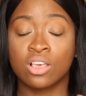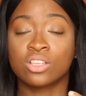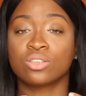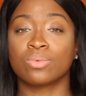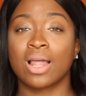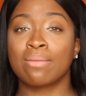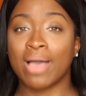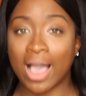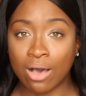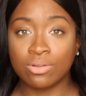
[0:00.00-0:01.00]
So when I'm
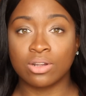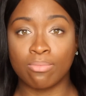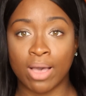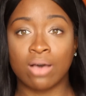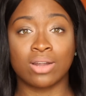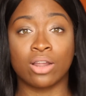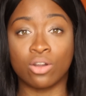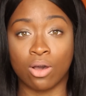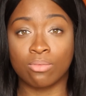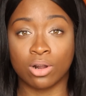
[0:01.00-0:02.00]
out and about and I
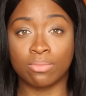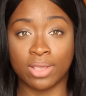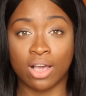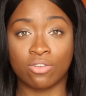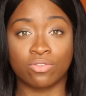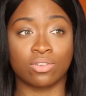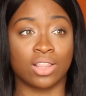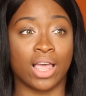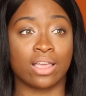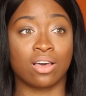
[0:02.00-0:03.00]
know I'm going to be out for like